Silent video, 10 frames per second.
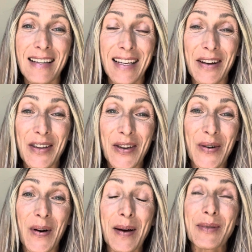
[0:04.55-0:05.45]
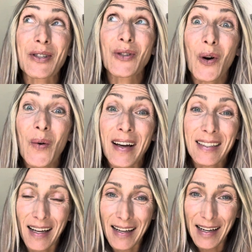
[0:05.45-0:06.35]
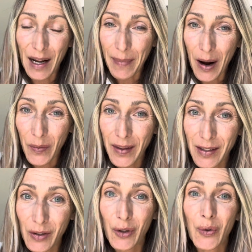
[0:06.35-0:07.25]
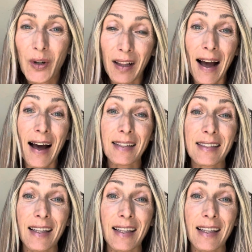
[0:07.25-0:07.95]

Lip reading: and tell you I'm so excited about this new class